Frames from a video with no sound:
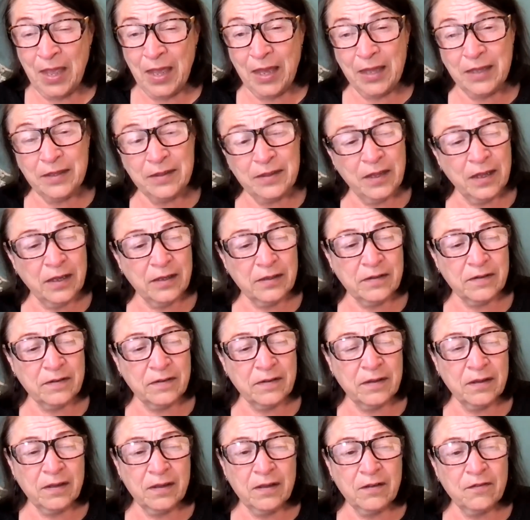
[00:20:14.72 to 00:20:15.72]
And that's
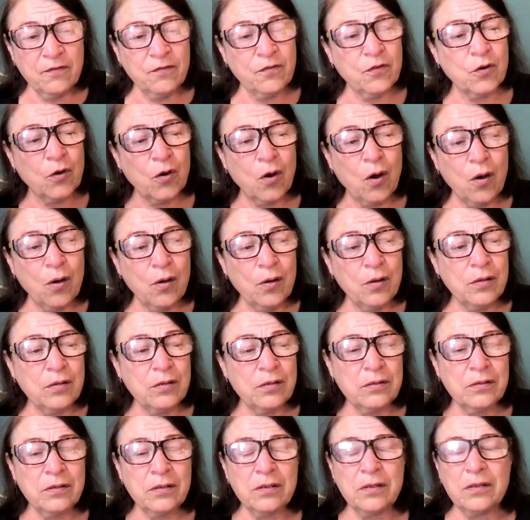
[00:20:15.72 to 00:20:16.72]
for
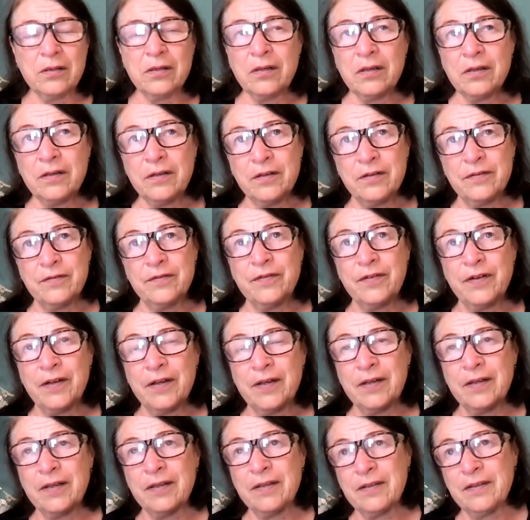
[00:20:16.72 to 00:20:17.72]
all of
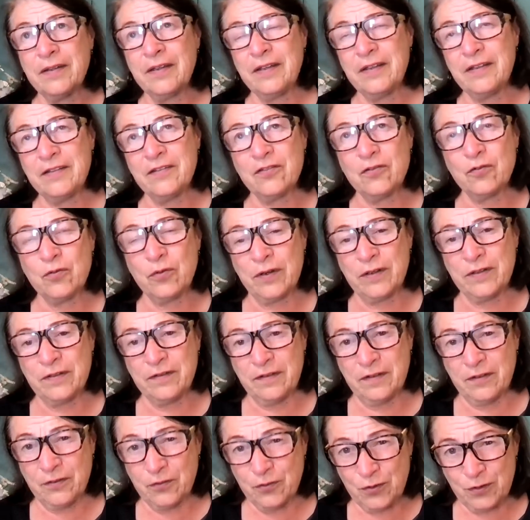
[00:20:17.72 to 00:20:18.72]
these
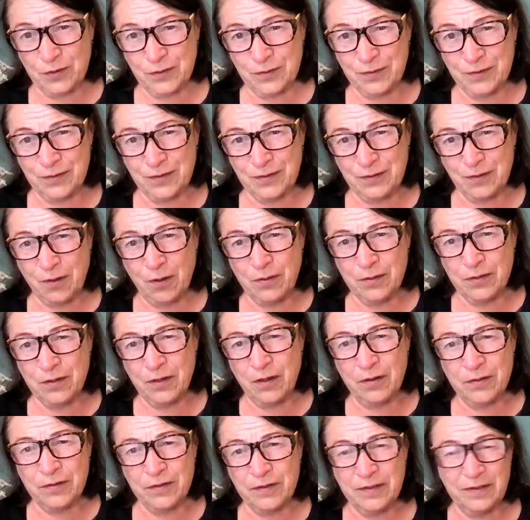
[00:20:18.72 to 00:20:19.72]
transitions,
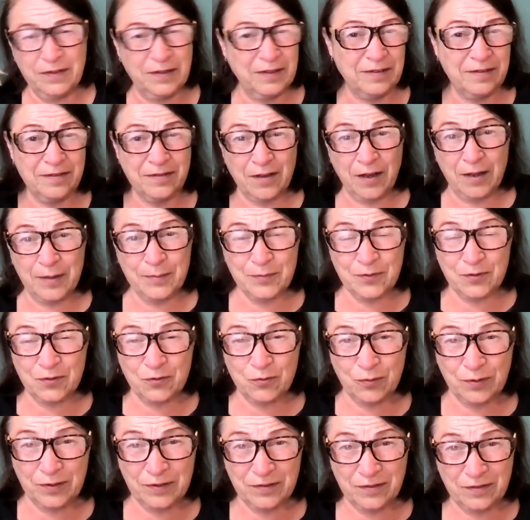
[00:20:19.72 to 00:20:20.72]
all of these types of
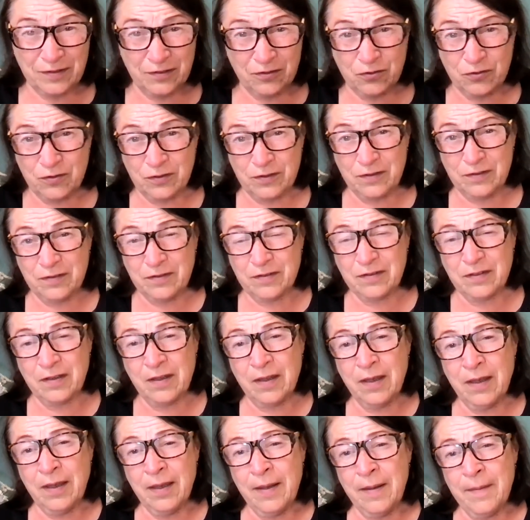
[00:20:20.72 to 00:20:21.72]
transitions,
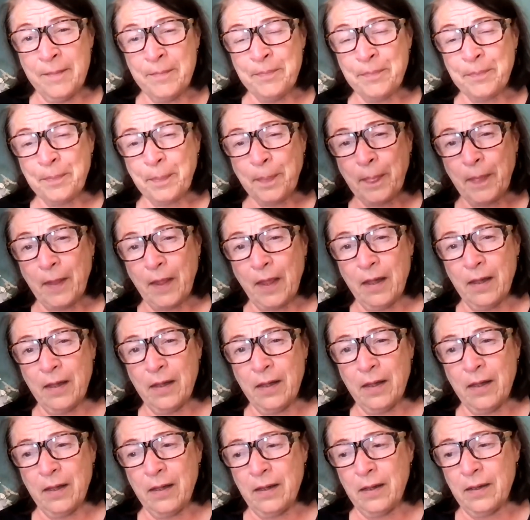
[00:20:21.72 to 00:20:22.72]

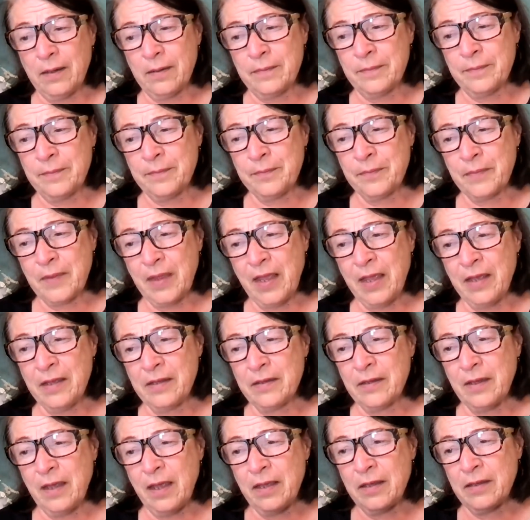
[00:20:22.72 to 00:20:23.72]

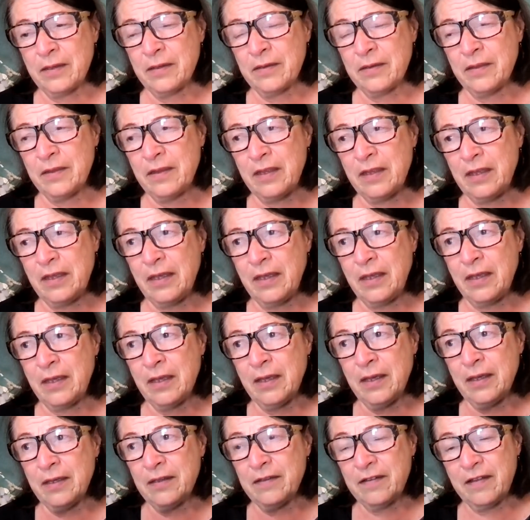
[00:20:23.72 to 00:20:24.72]
and the
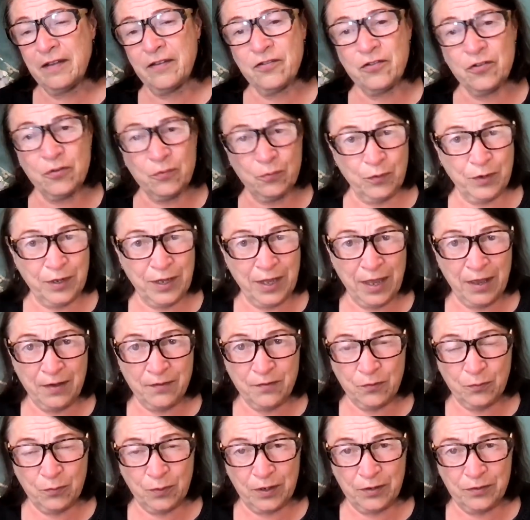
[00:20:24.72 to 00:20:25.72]
tension we have
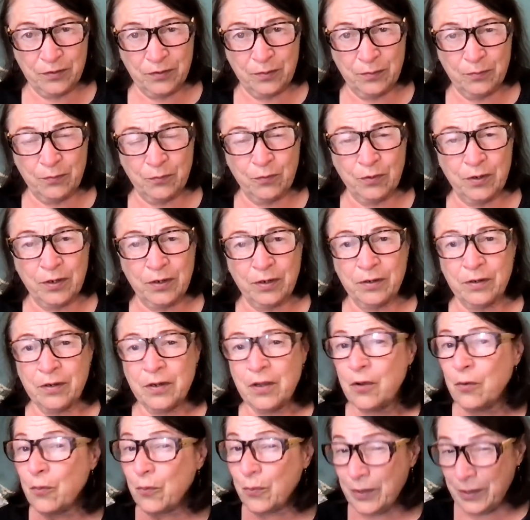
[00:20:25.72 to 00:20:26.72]
around them, where
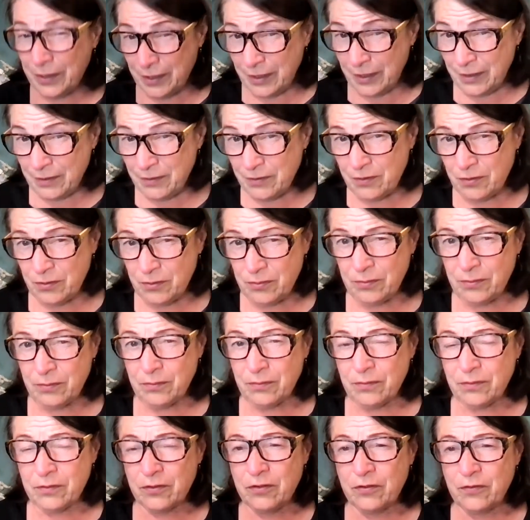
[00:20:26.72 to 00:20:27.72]
we need to
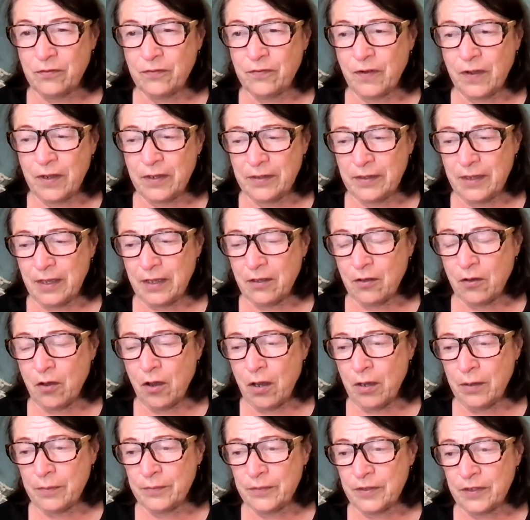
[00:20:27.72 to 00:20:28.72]
find that
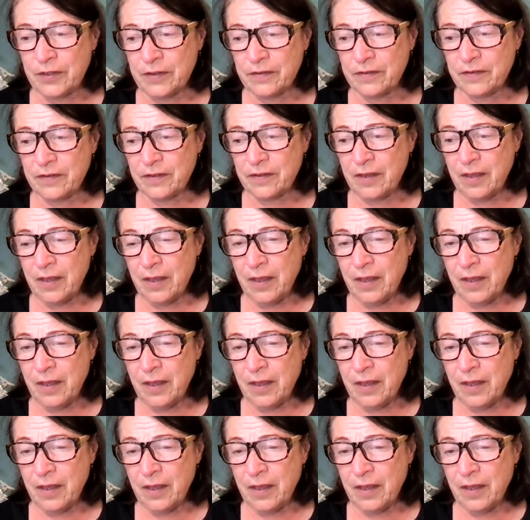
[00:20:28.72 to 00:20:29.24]
calmness.